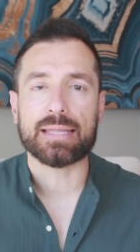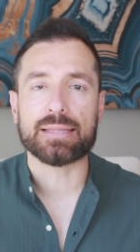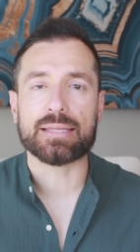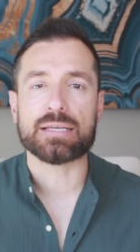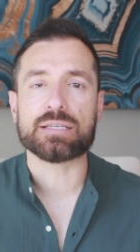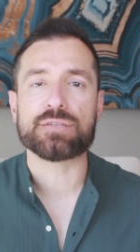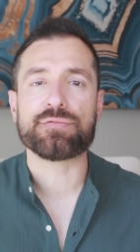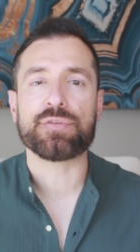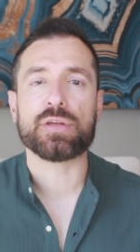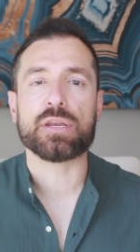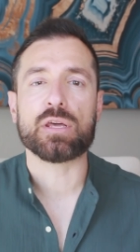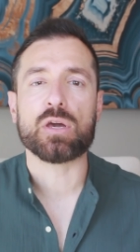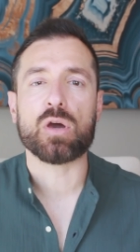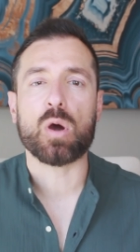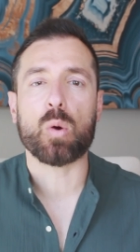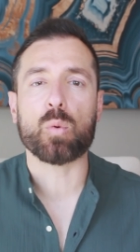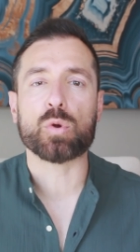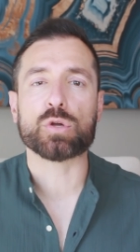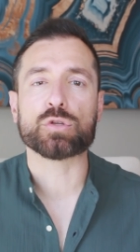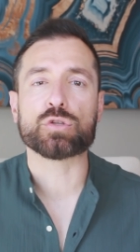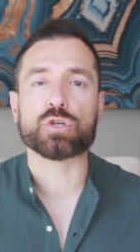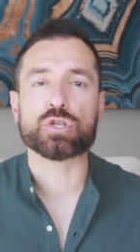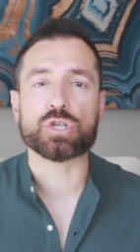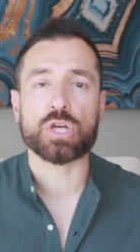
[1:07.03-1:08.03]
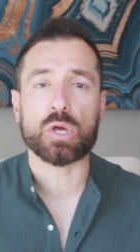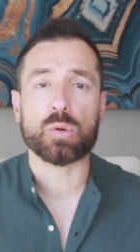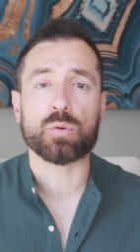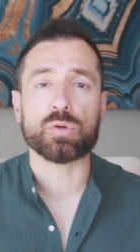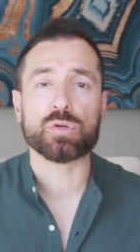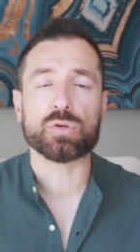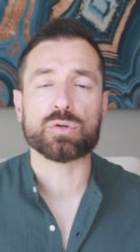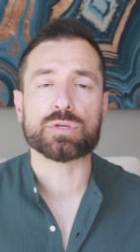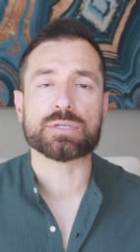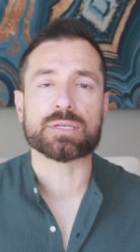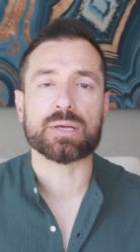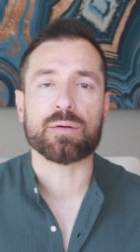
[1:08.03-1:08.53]
In this video, I wanted to share
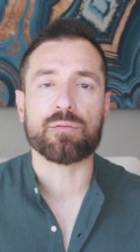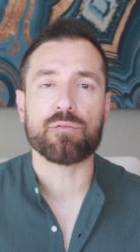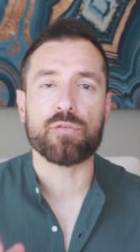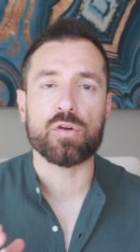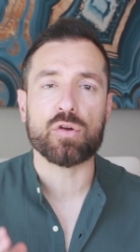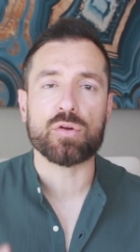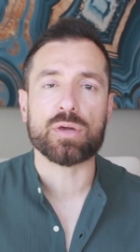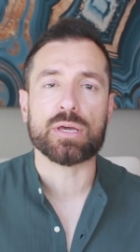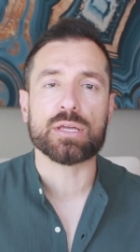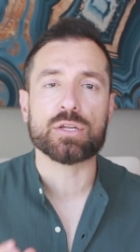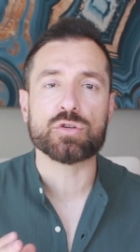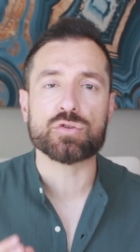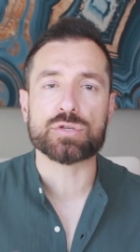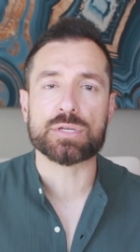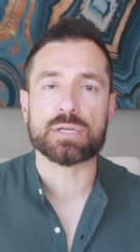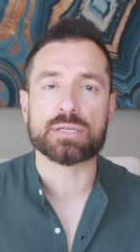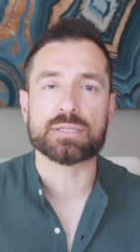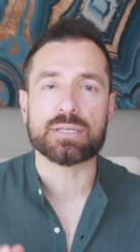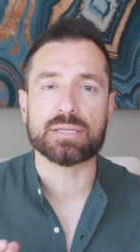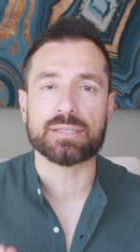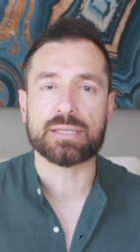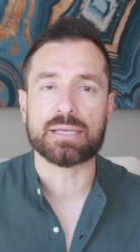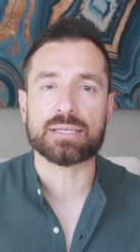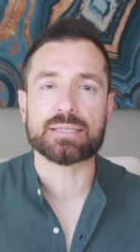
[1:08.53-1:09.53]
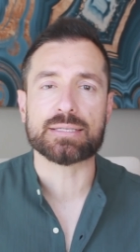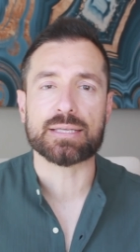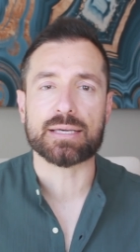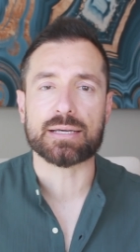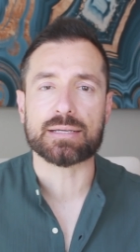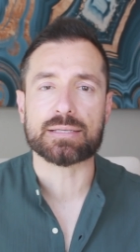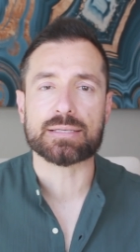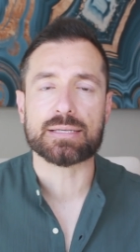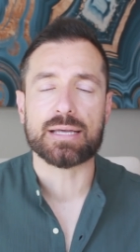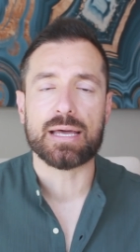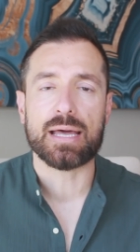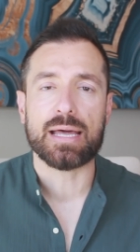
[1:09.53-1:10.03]
with you some very interesting
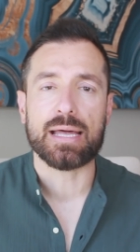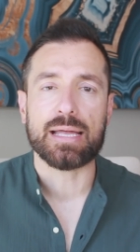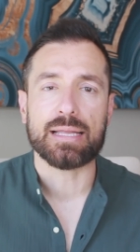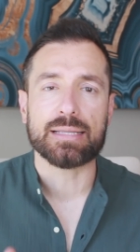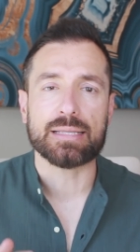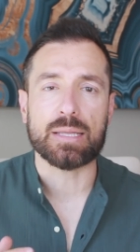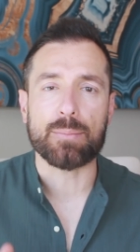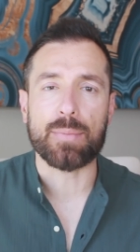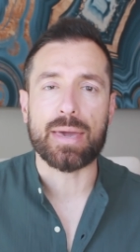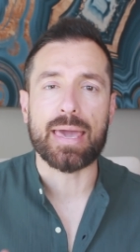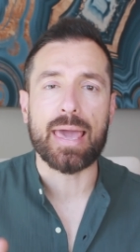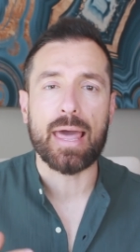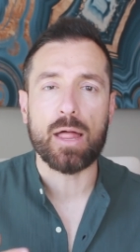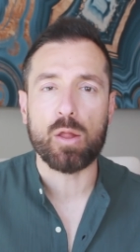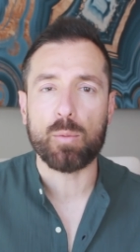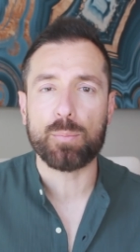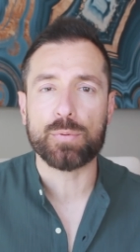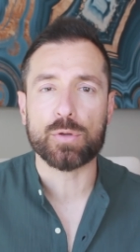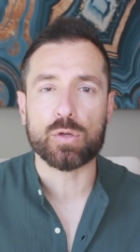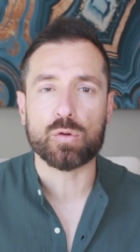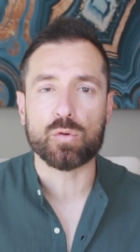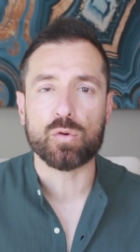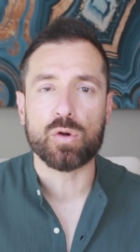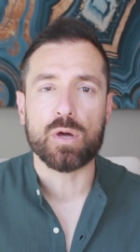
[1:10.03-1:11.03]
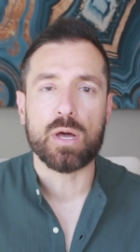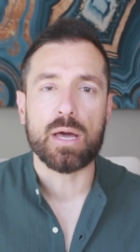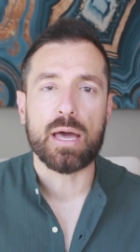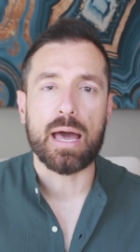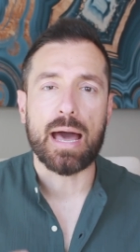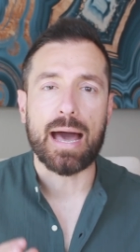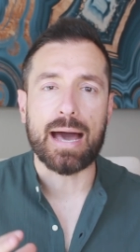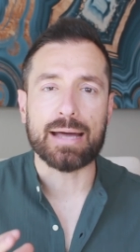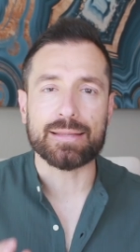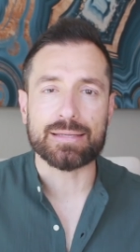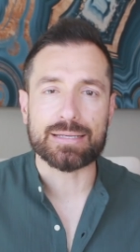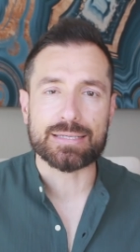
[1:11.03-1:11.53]
statistics that may help you
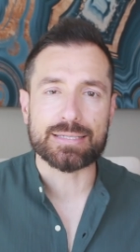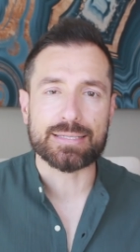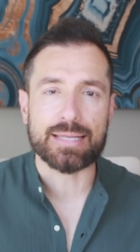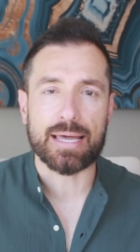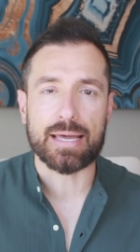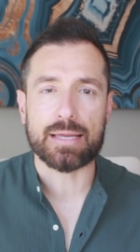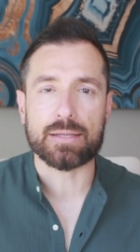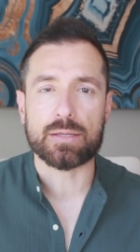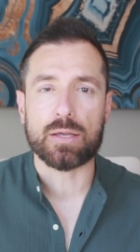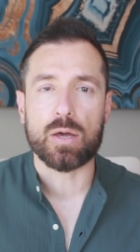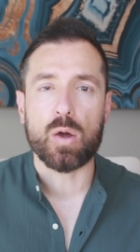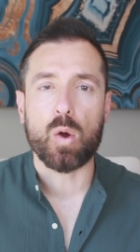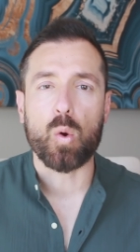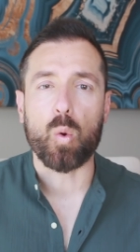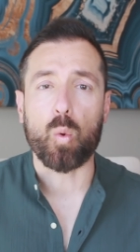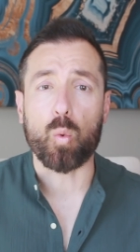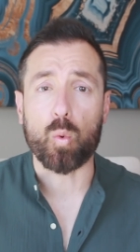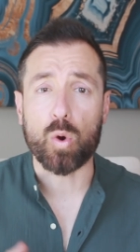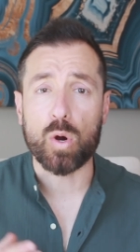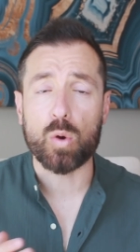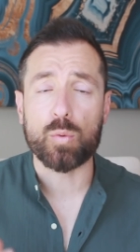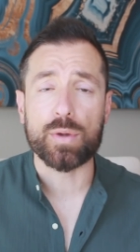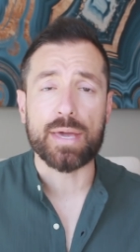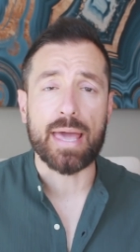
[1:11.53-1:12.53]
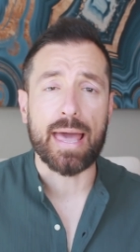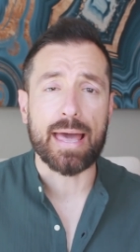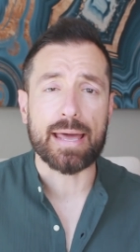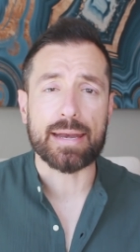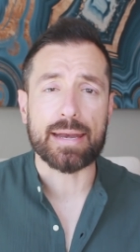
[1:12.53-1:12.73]
understand where we're